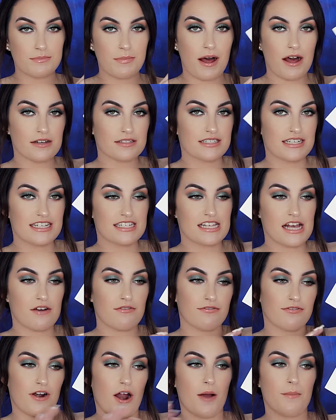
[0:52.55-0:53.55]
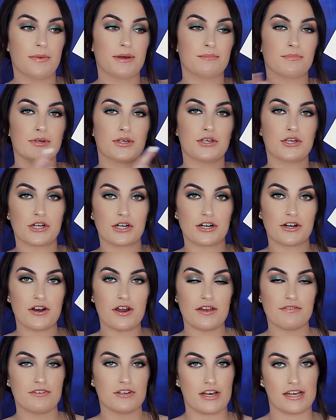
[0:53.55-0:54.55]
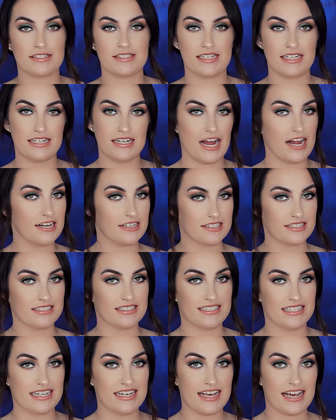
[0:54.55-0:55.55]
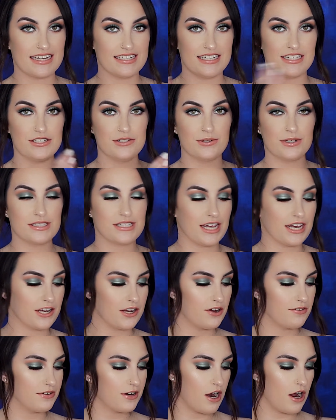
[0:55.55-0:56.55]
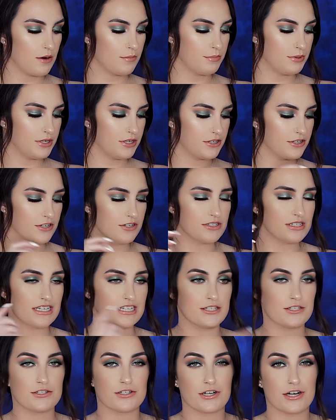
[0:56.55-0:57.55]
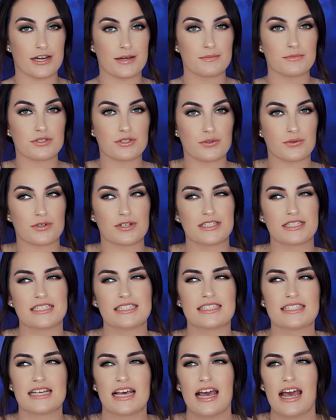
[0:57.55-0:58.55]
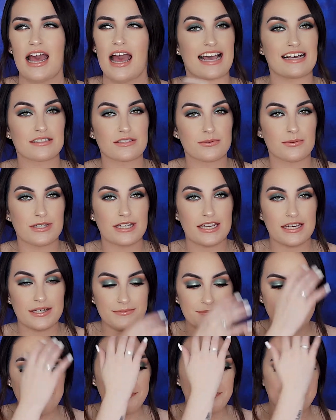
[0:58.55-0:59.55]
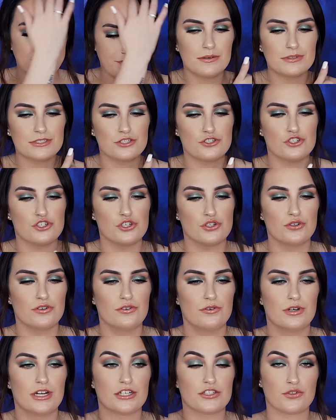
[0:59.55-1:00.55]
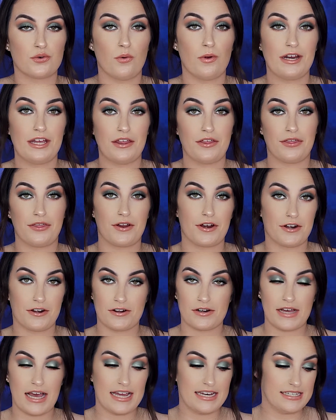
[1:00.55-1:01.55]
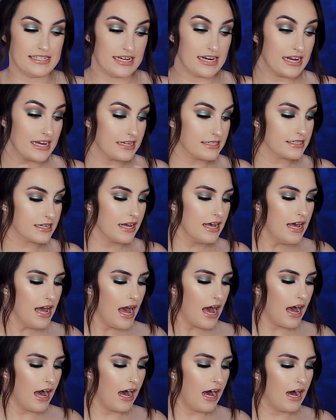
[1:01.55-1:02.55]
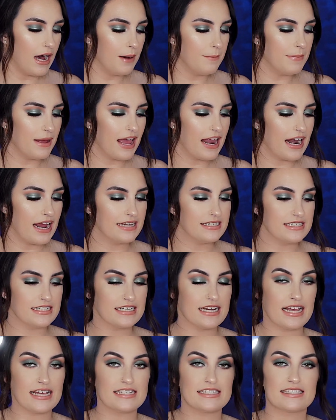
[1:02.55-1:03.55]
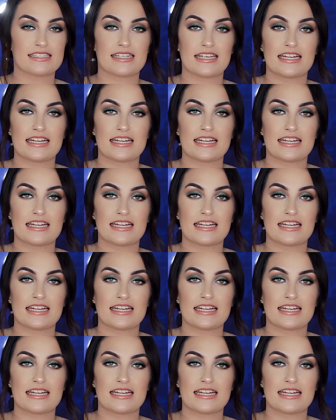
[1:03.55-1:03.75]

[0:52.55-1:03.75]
first box is from Pure. If you guys did not see, I did do a takeover on Pure's Instagram stories last weekend. I think it was June 23rd I did it. And I did a